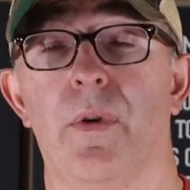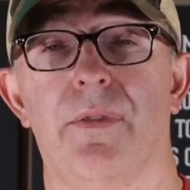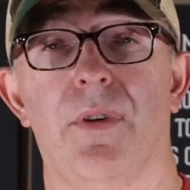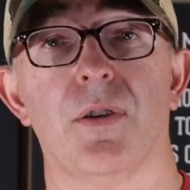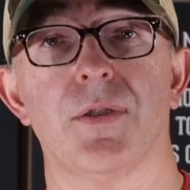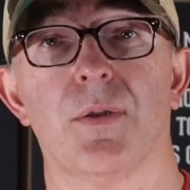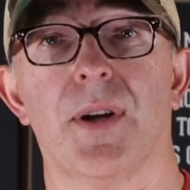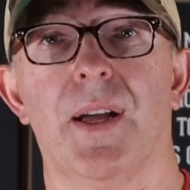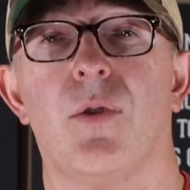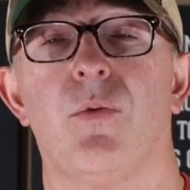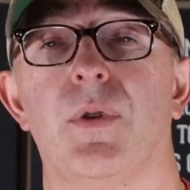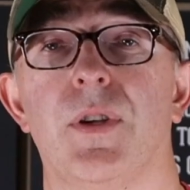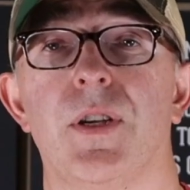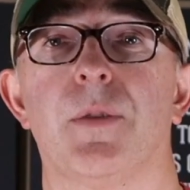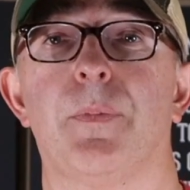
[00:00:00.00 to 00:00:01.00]
also got a
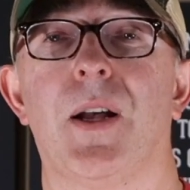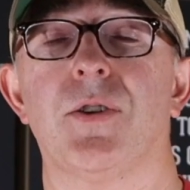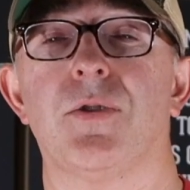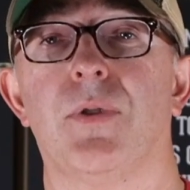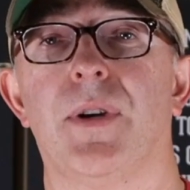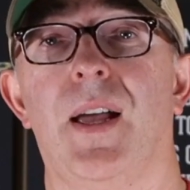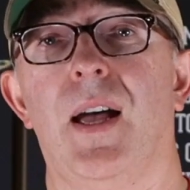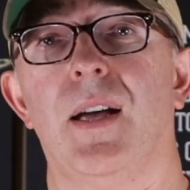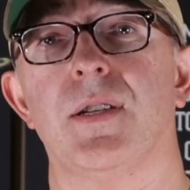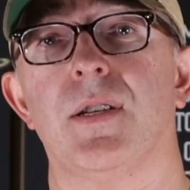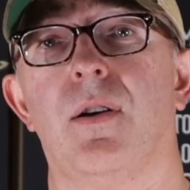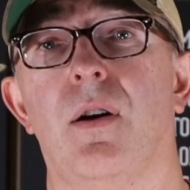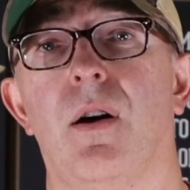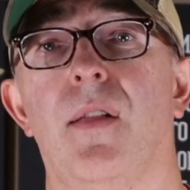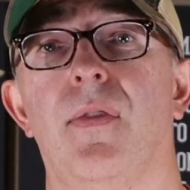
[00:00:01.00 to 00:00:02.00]
really special
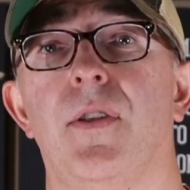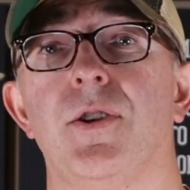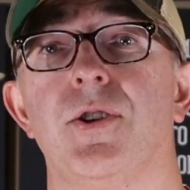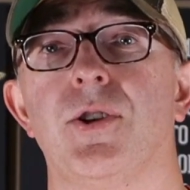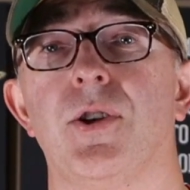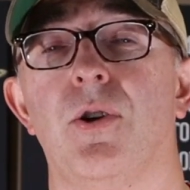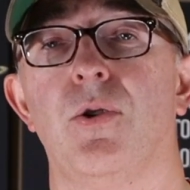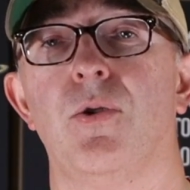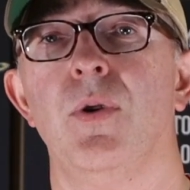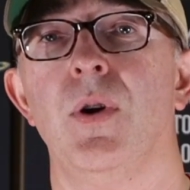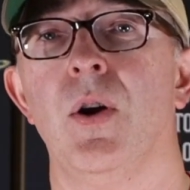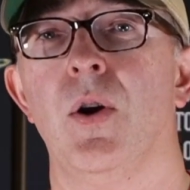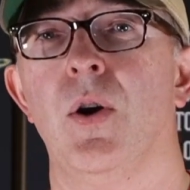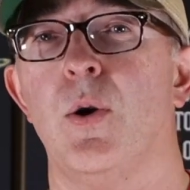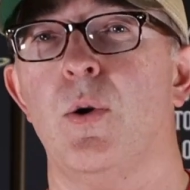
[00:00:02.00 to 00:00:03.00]
guest on this show
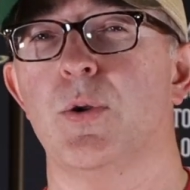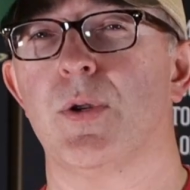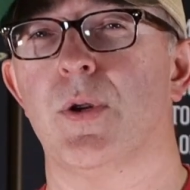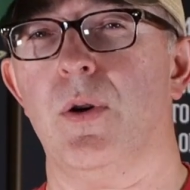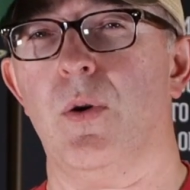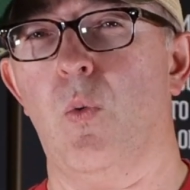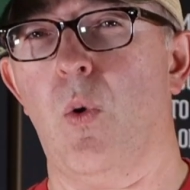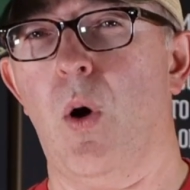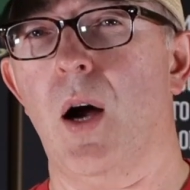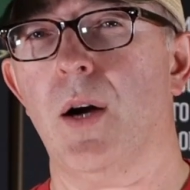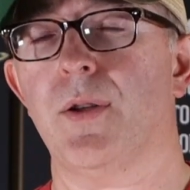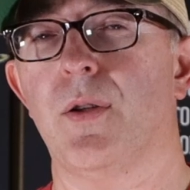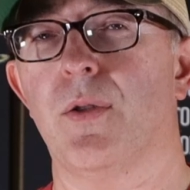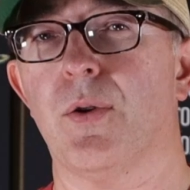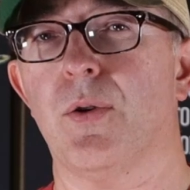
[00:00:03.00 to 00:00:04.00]
who's going to
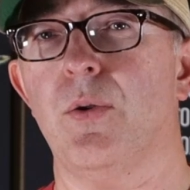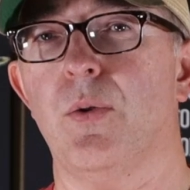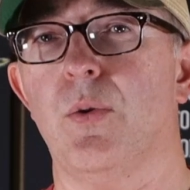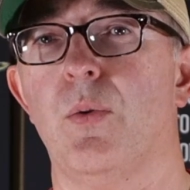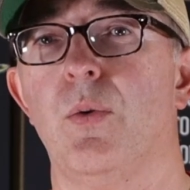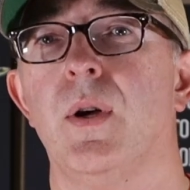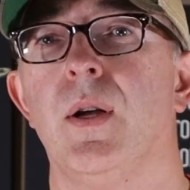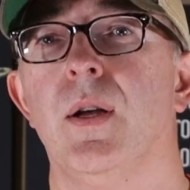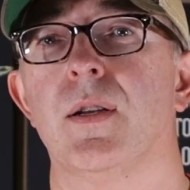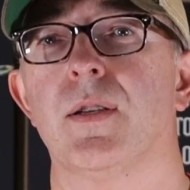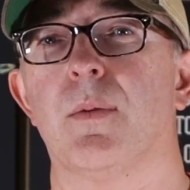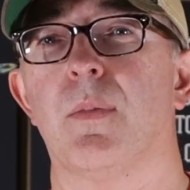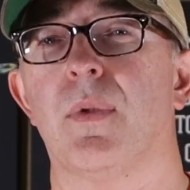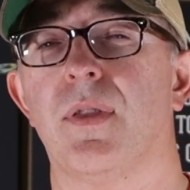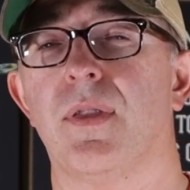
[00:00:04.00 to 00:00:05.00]
walk you through
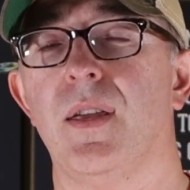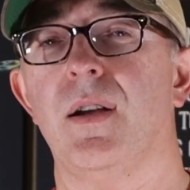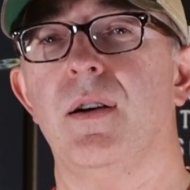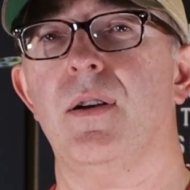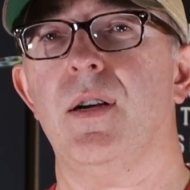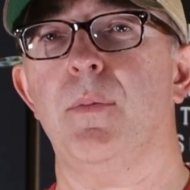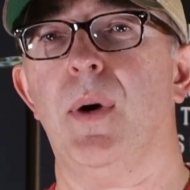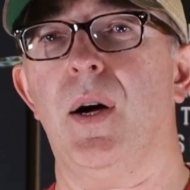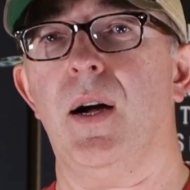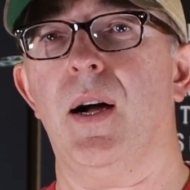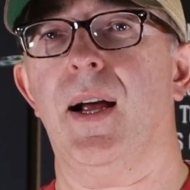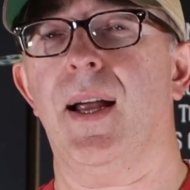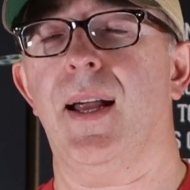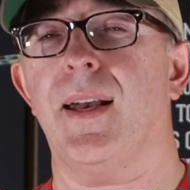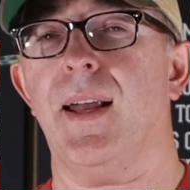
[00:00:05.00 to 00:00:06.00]
some theory
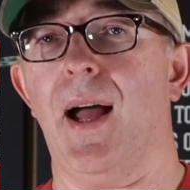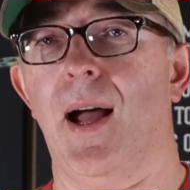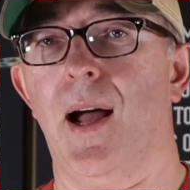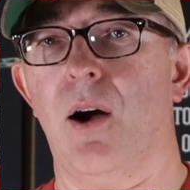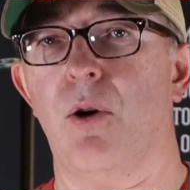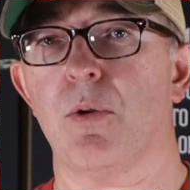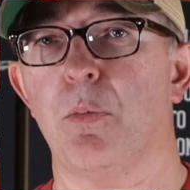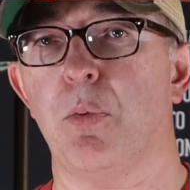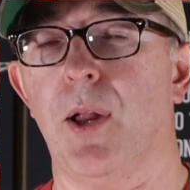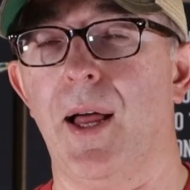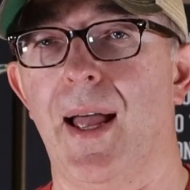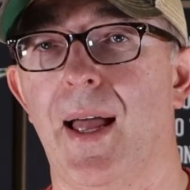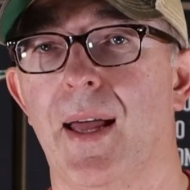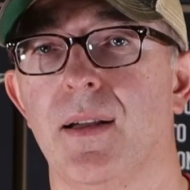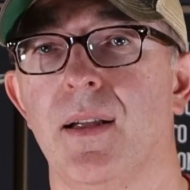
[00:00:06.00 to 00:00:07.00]
behind how to
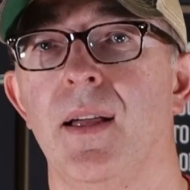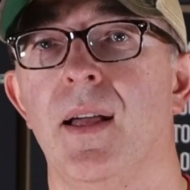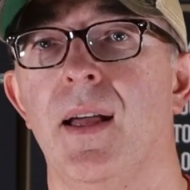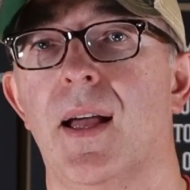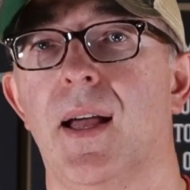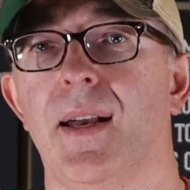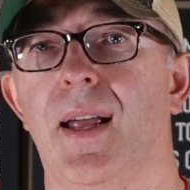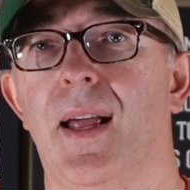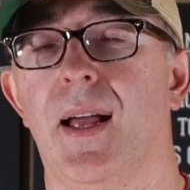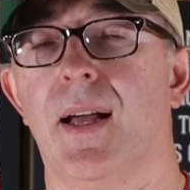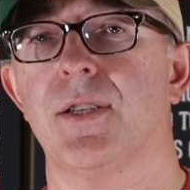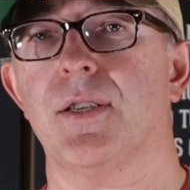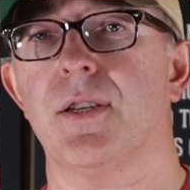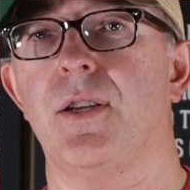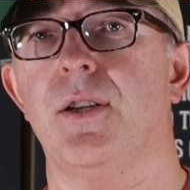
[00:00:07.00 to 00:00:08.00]
plan and
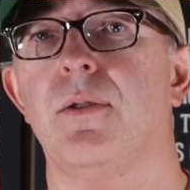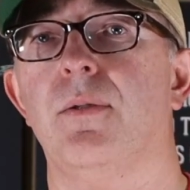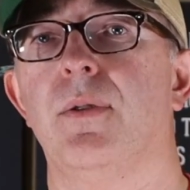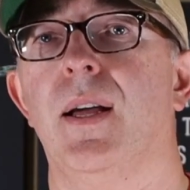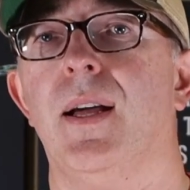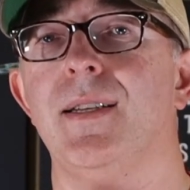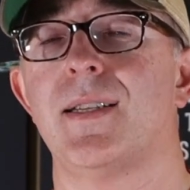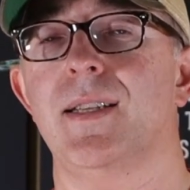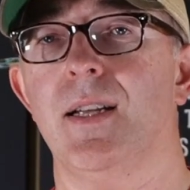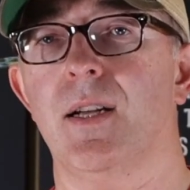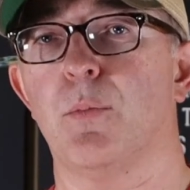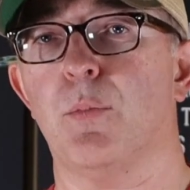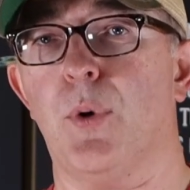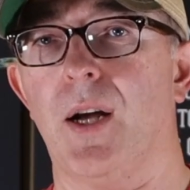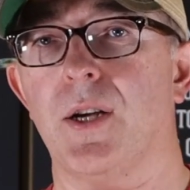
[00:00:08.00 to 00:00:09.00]
execute a
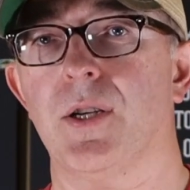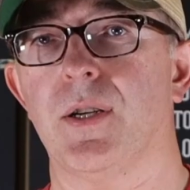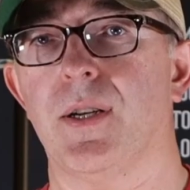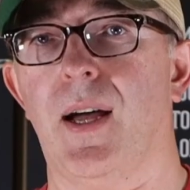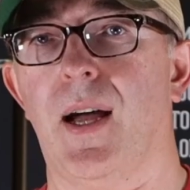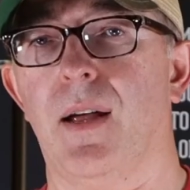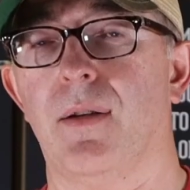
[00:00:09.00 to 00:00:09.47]
decompression dive.